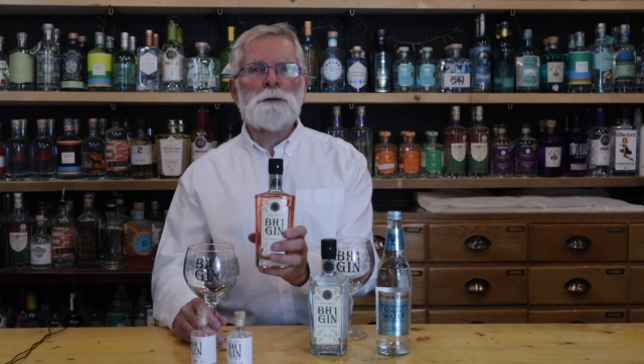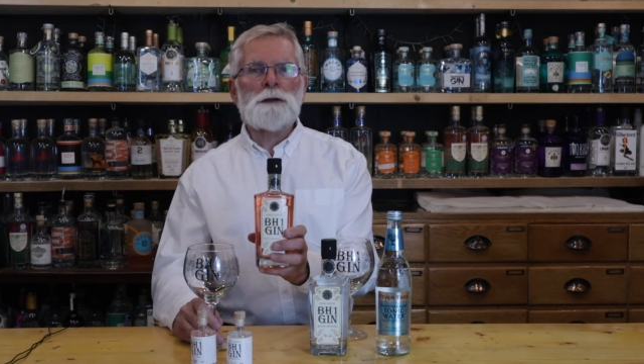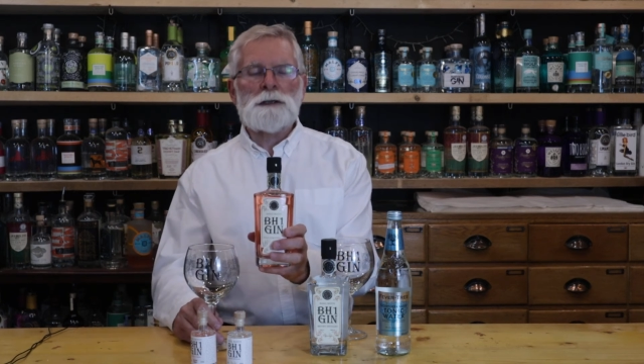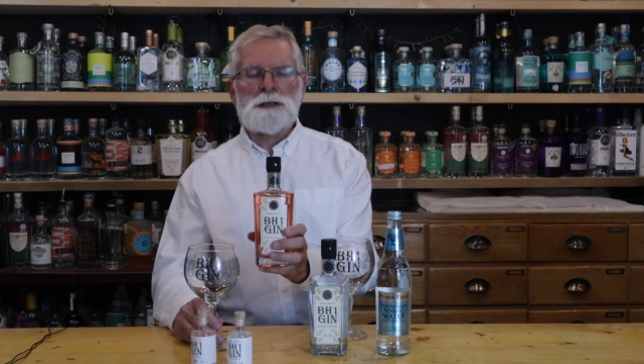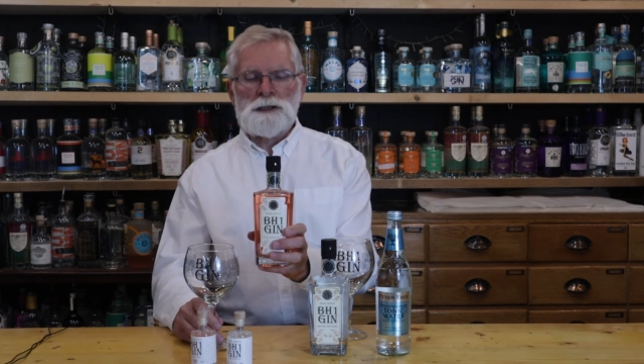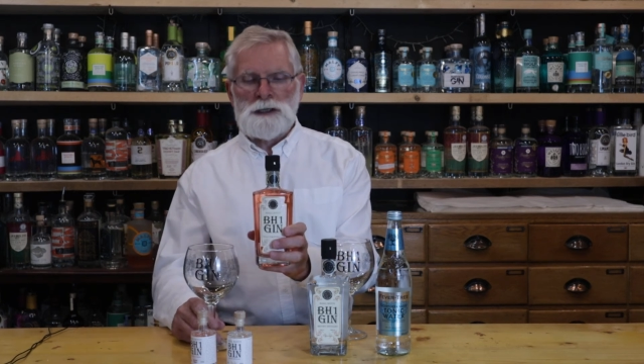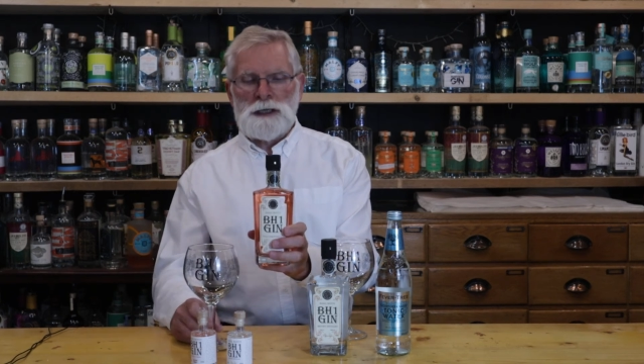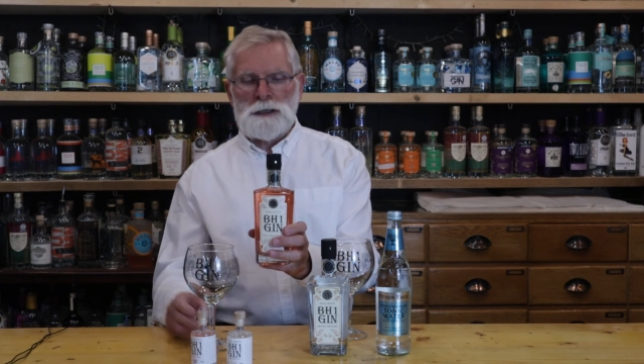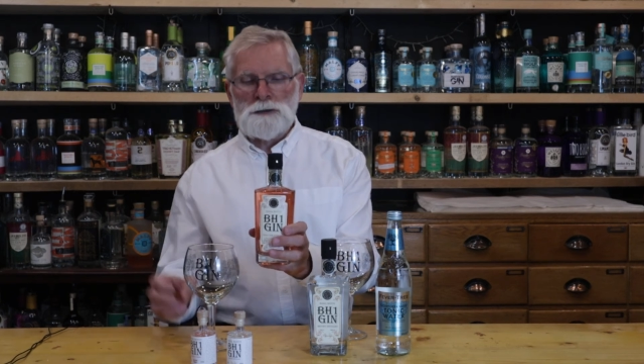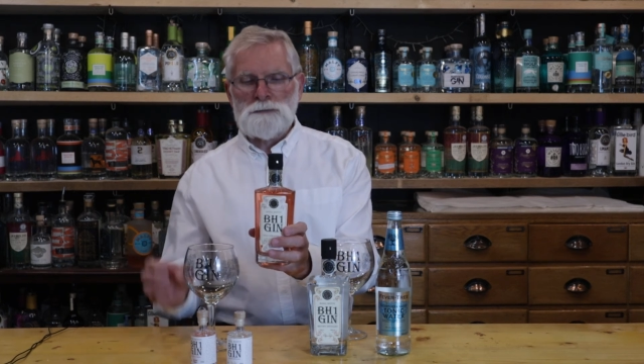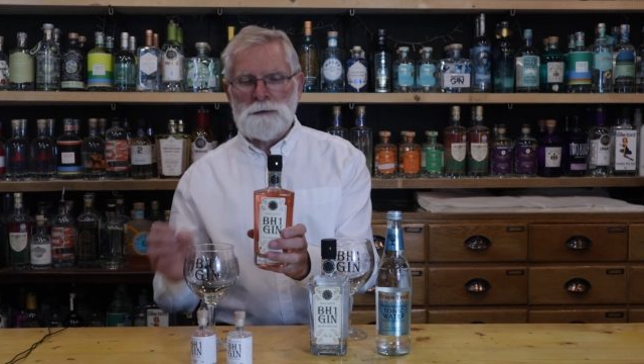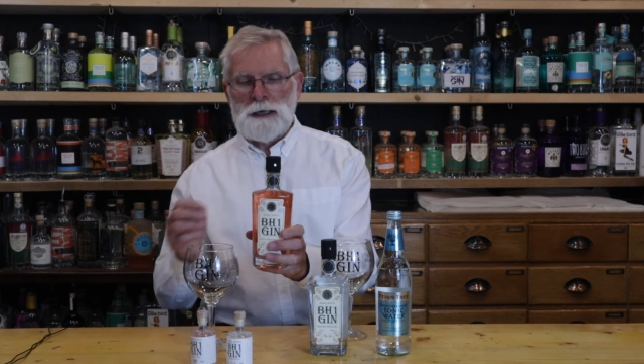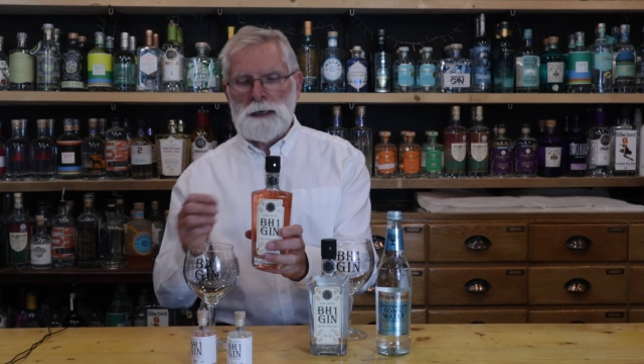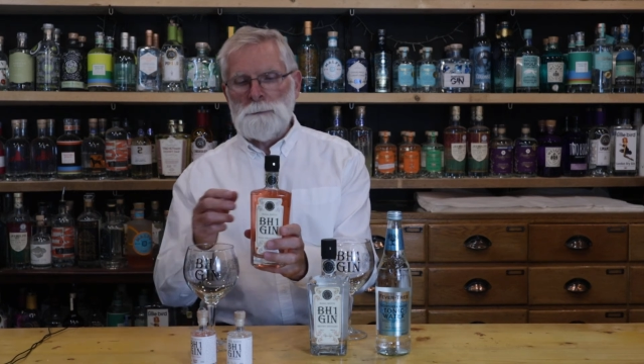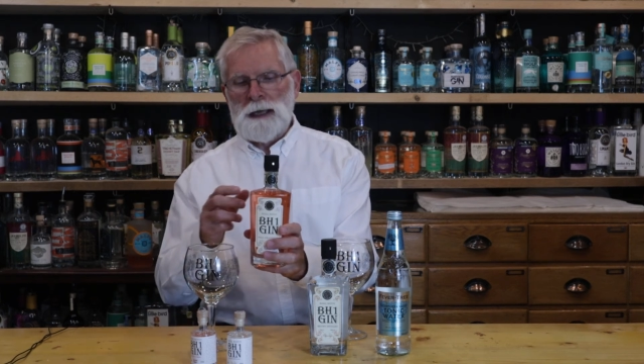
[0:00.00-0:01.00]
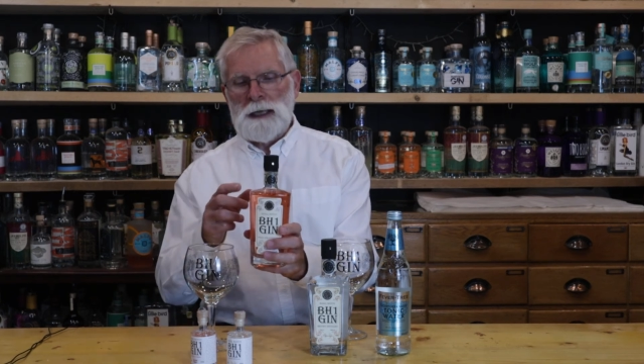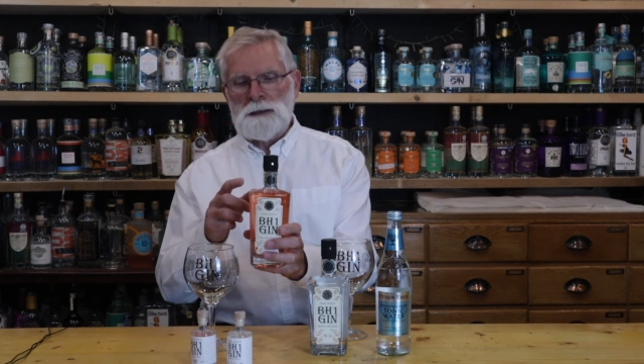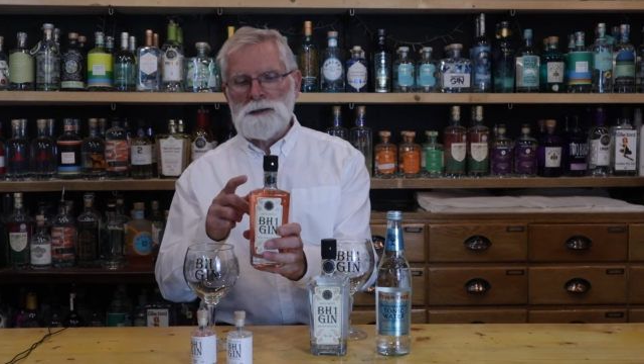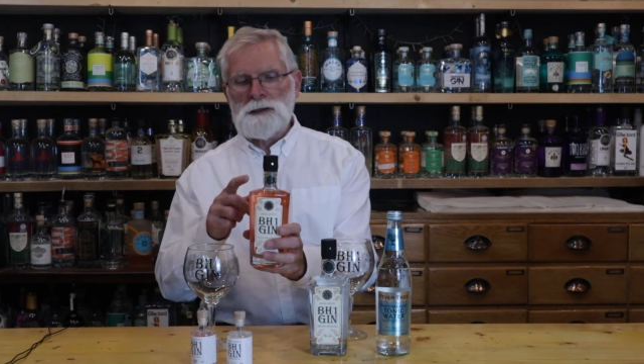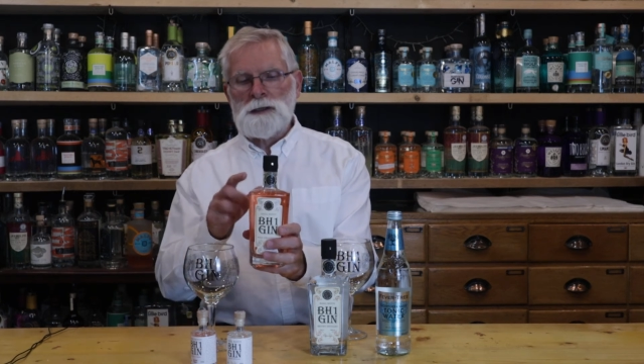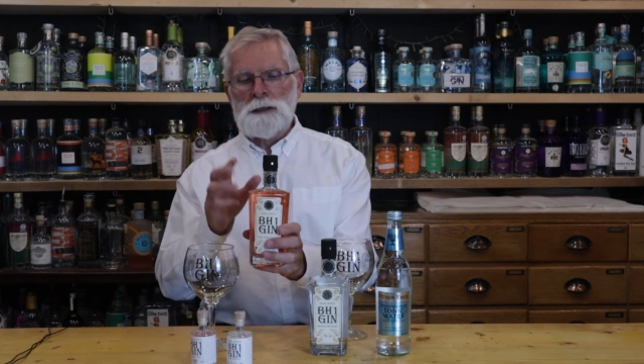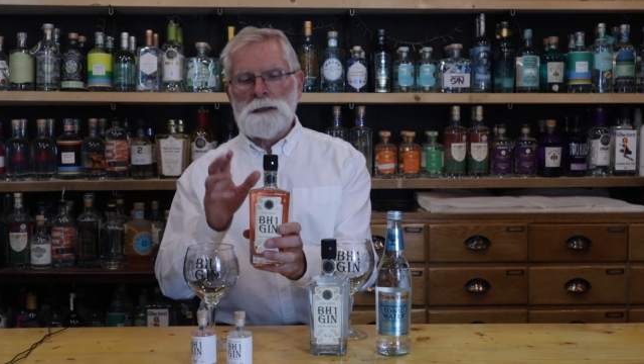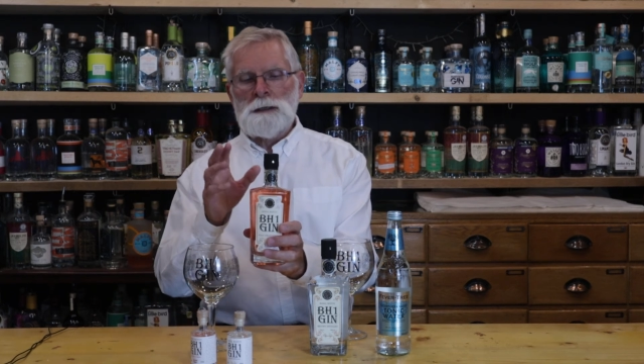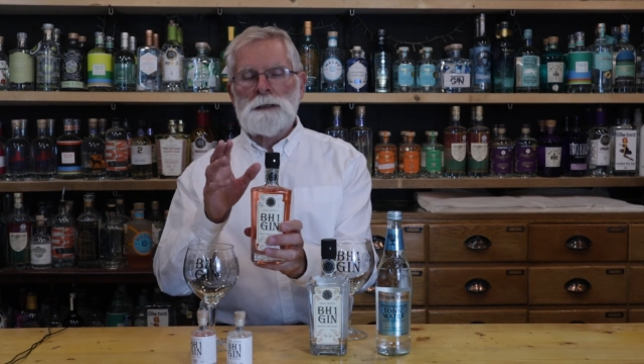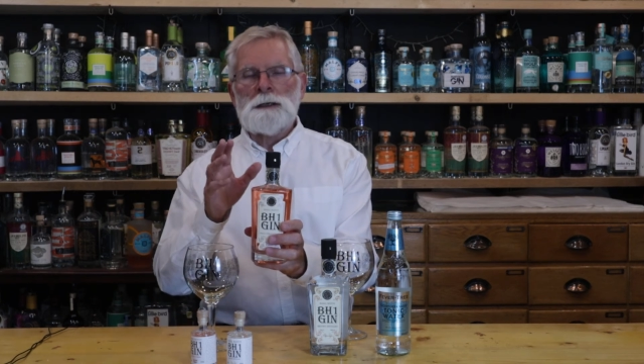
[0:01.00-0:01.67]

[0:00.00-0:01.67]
the distillers, recommends